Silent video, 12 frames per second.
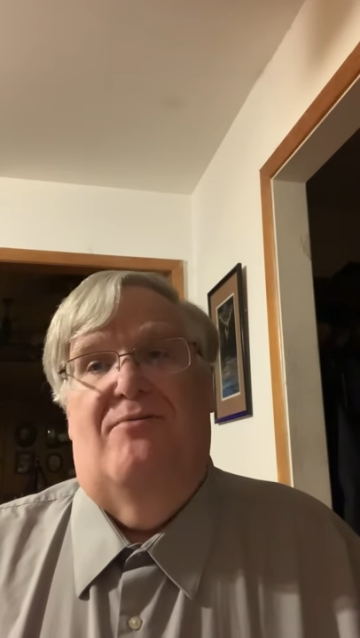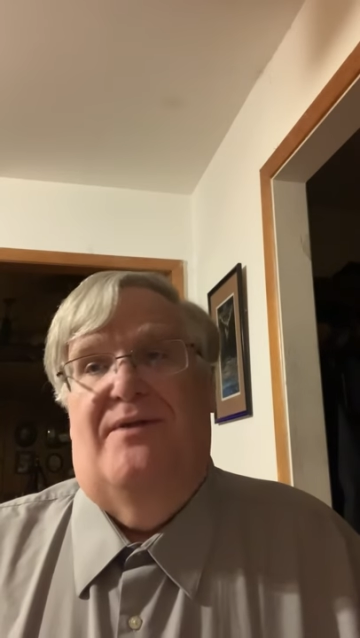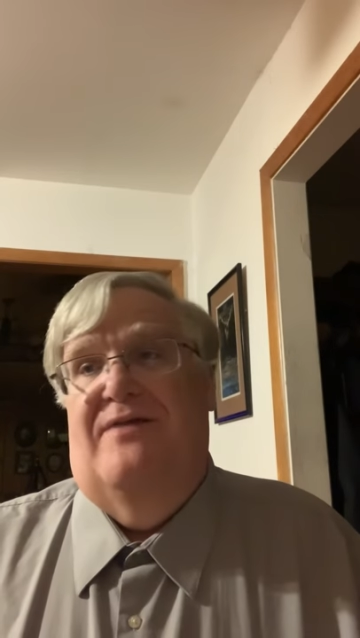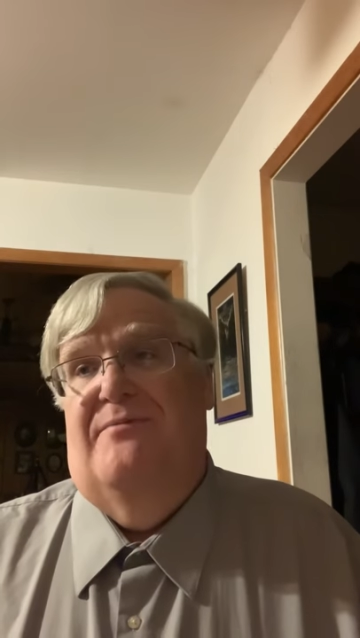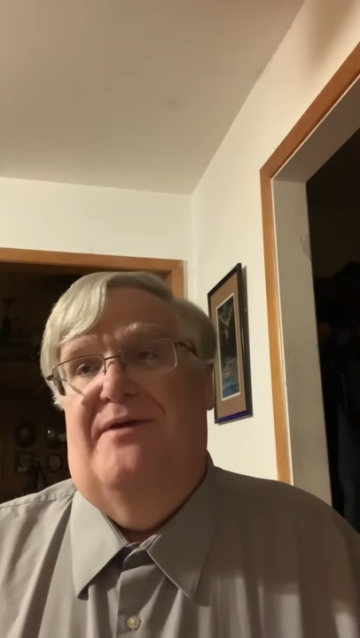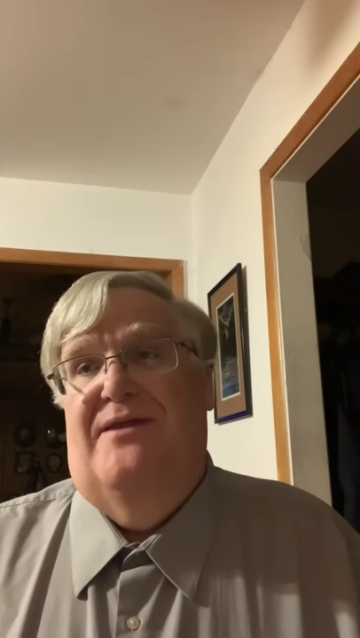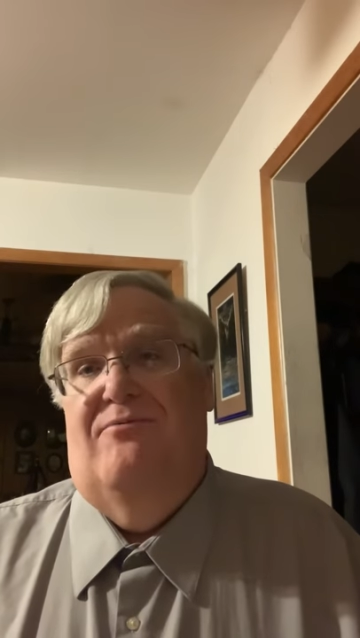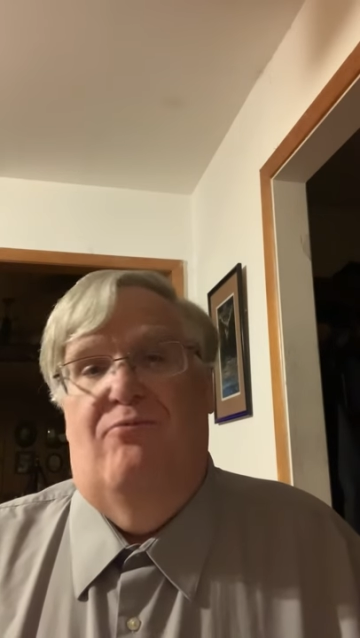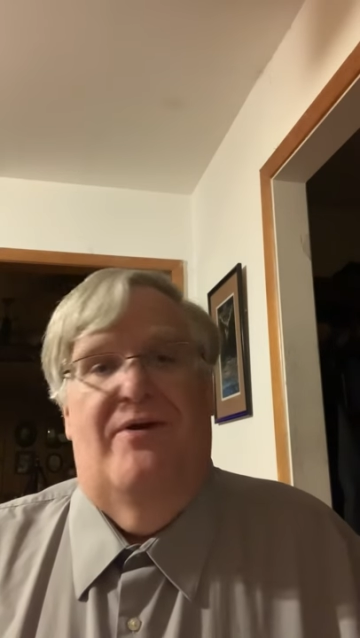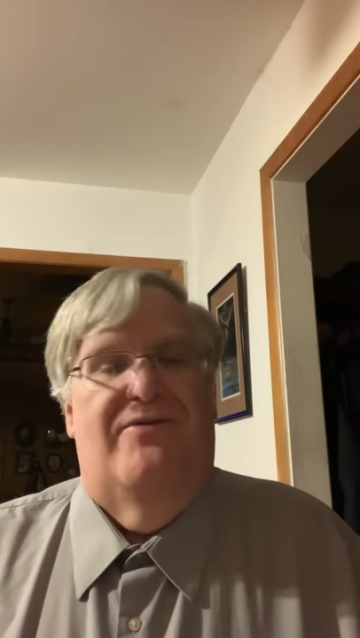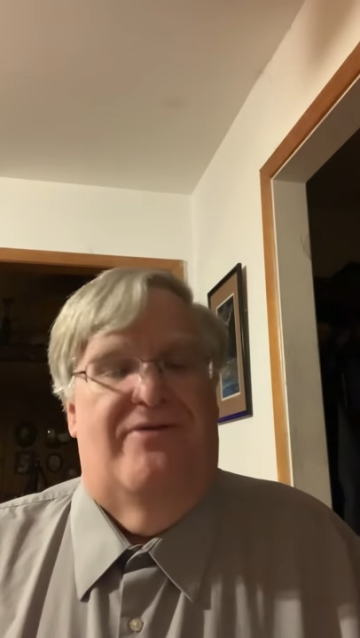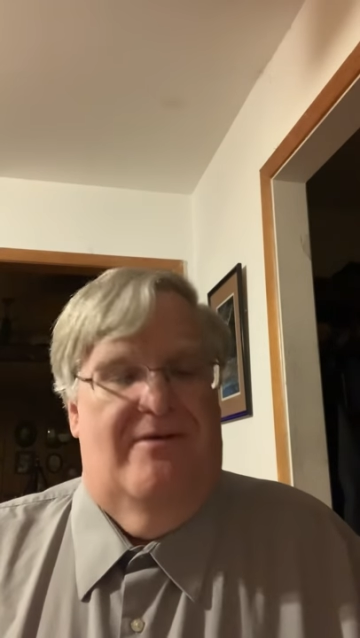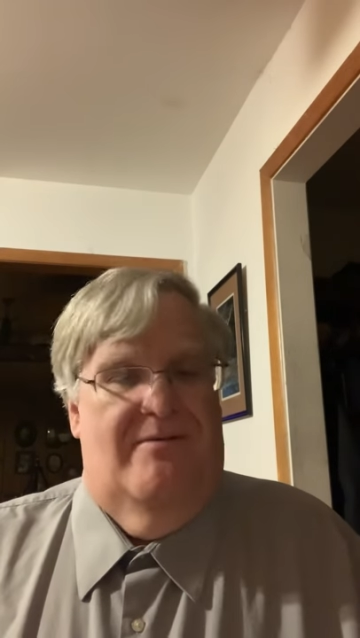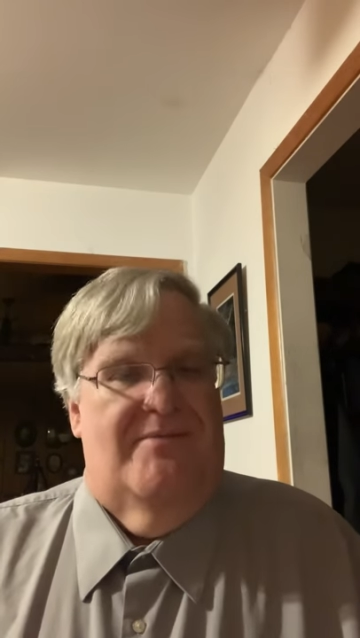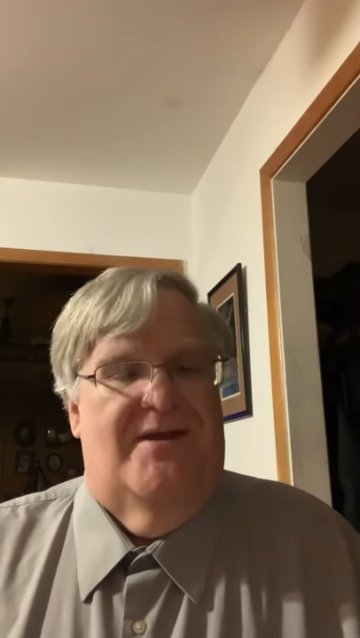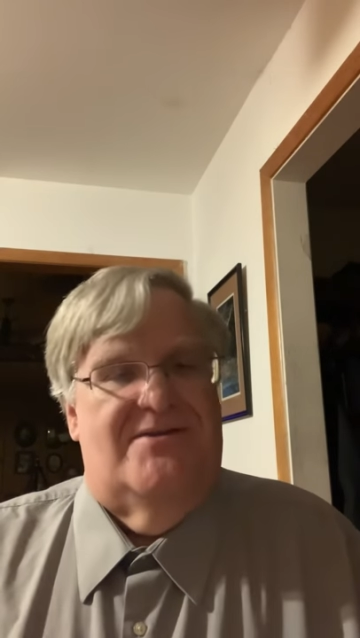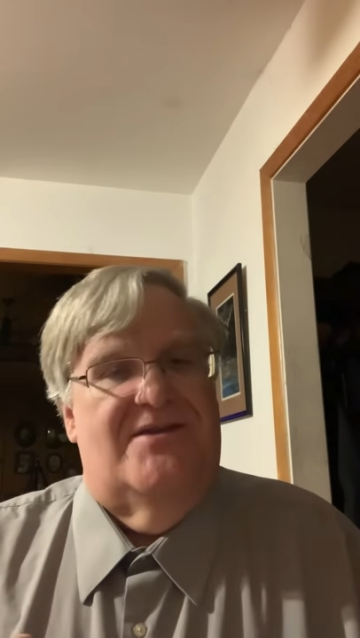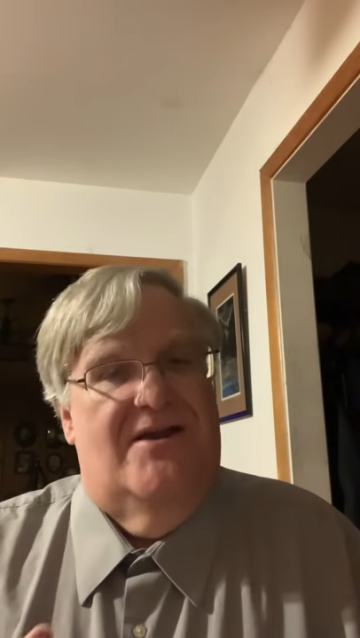but everybody with them
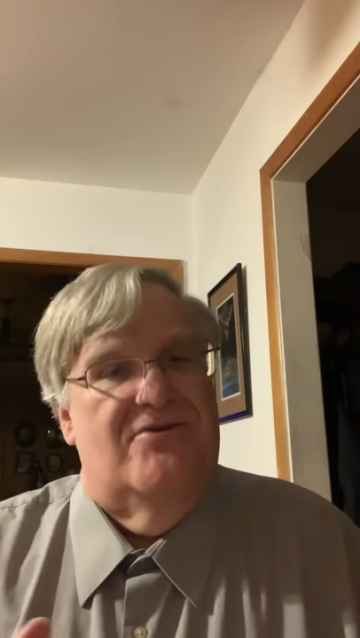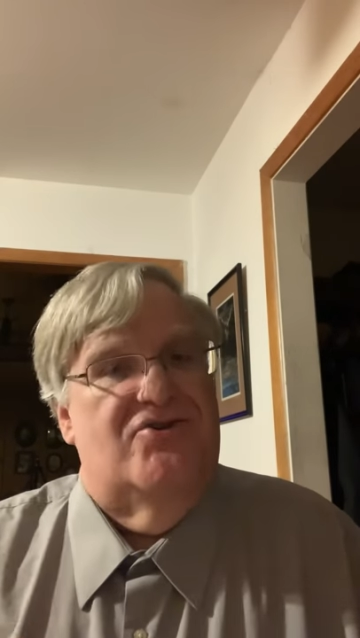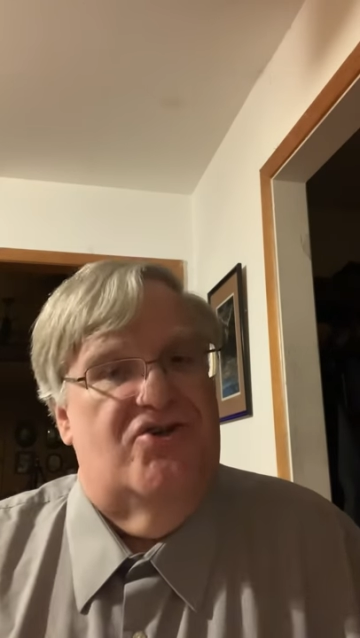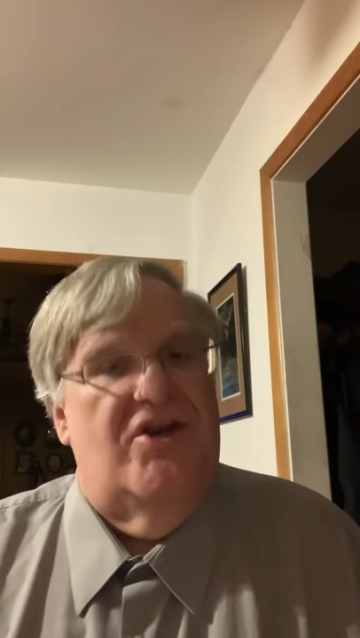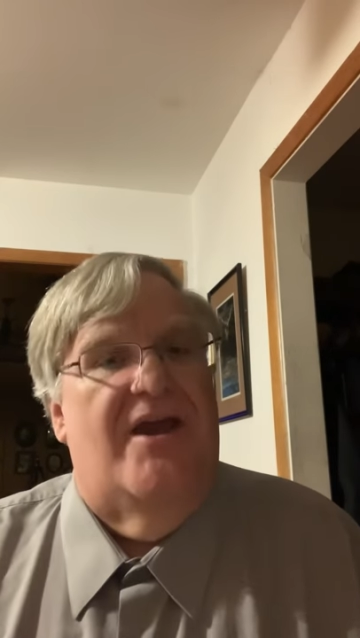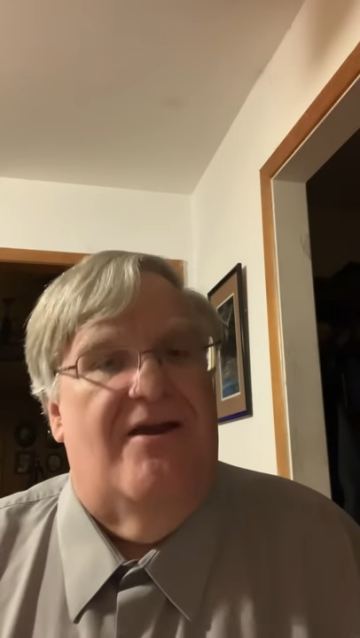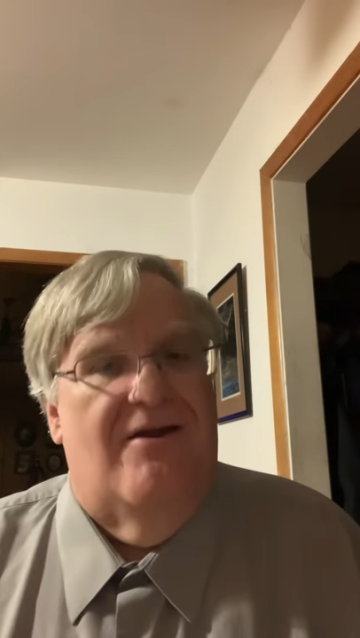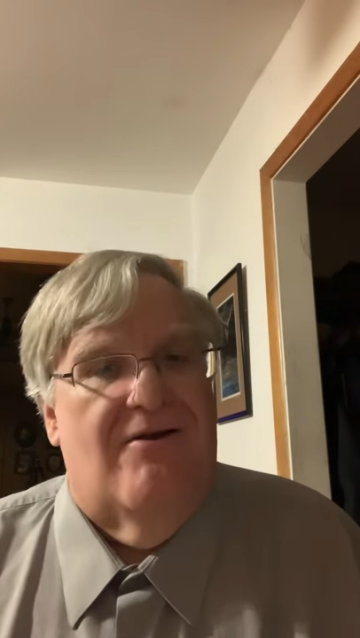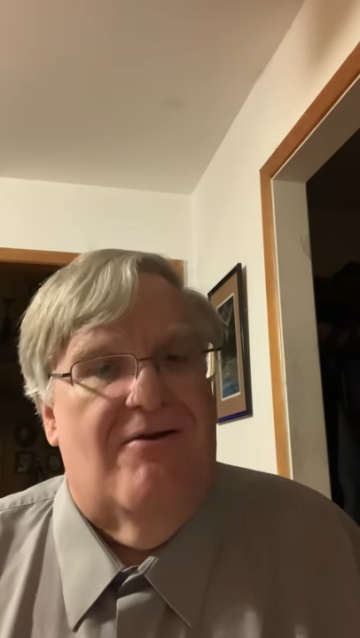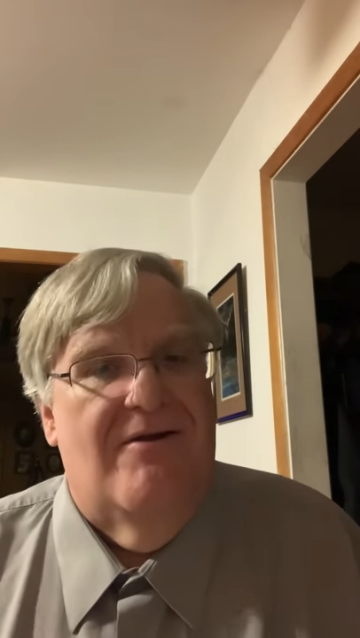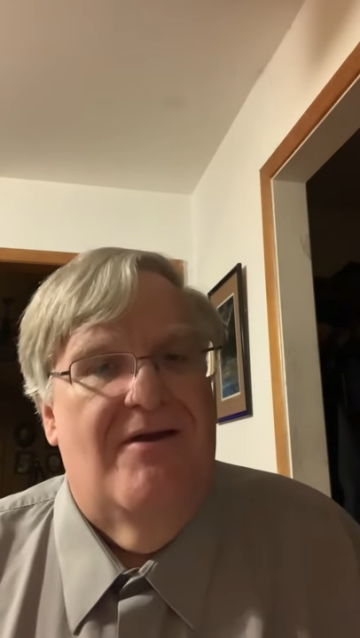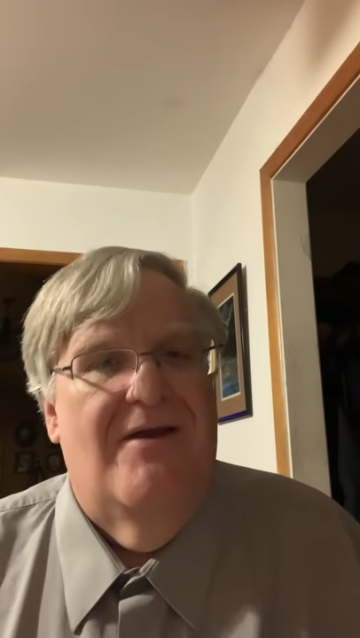gets their share.